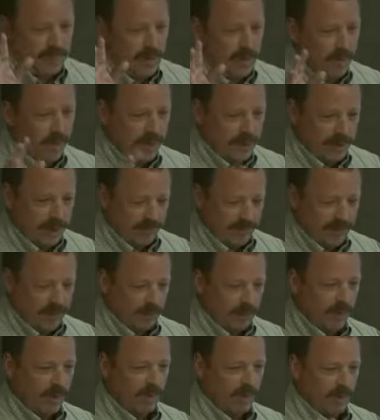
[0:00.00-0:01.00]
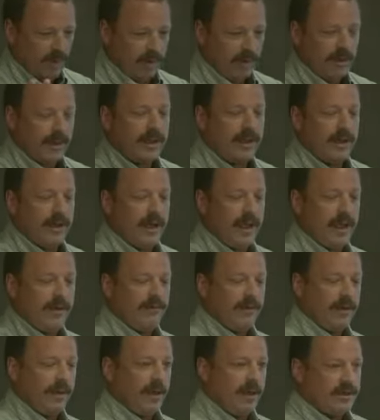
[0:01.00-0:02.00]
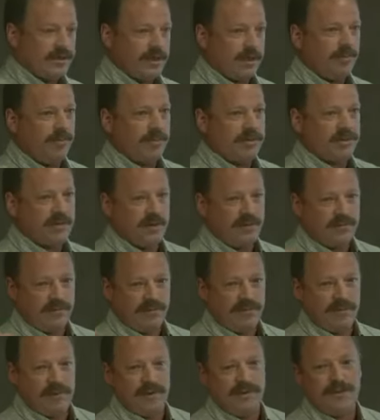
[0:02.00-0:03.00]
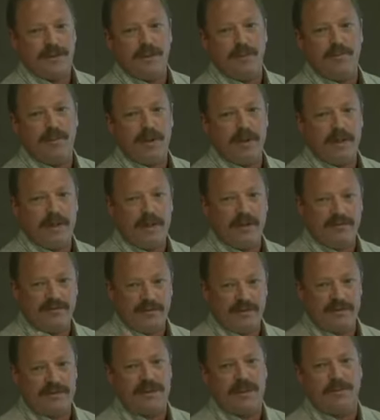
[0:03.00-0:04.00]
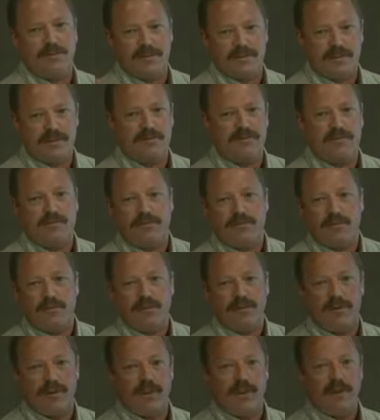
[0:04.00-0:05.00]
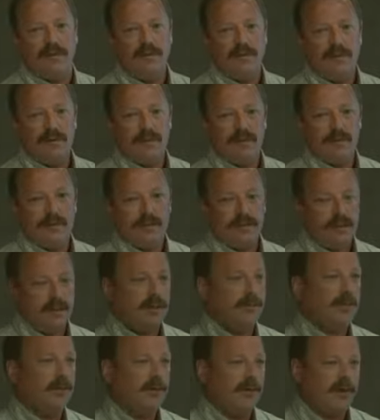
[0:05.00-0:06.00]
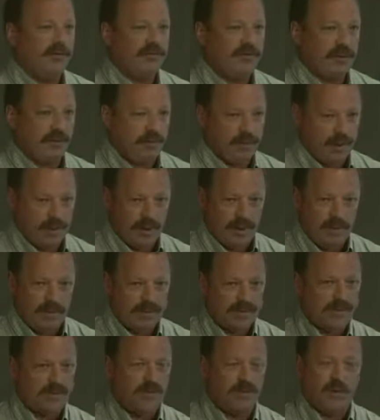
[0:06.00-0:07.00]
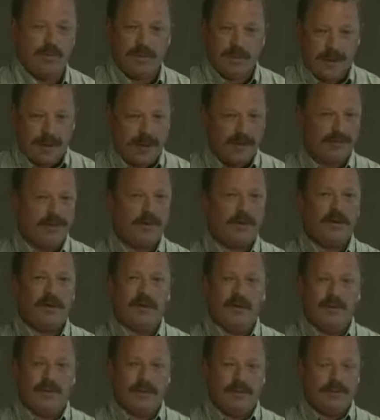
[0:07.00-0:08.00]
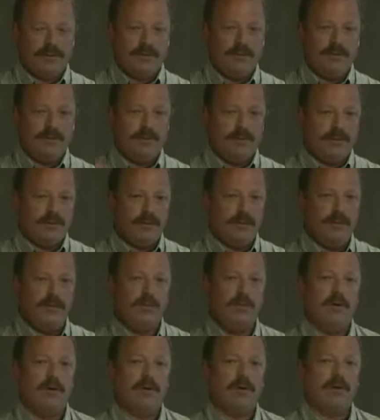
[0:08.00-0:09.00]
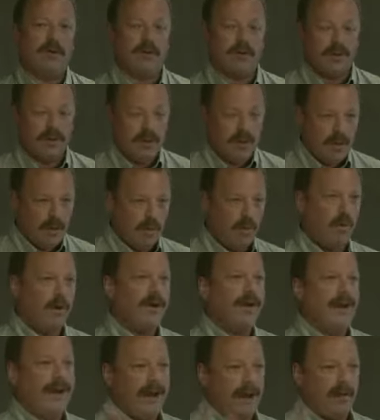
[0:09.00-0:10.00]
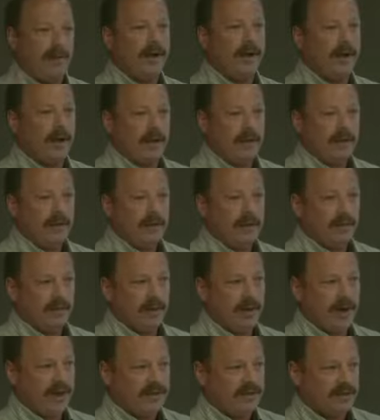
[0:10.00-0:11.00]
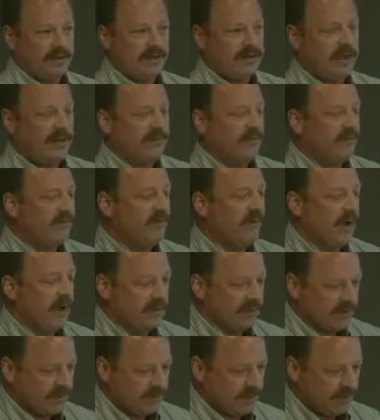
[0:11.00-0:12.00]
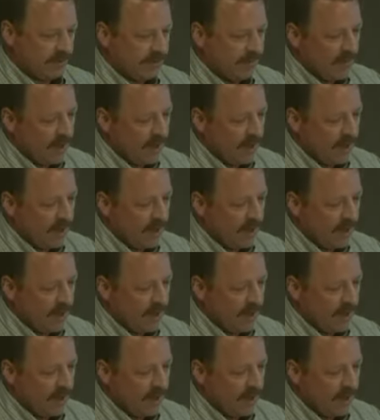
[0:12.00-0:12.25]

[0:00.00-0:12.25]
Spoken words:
We were looking at having a separate server for the GeoPDFs and a separate server for the DWFs, depending on which group and how they're doing their work and what area we're actually saving the files to.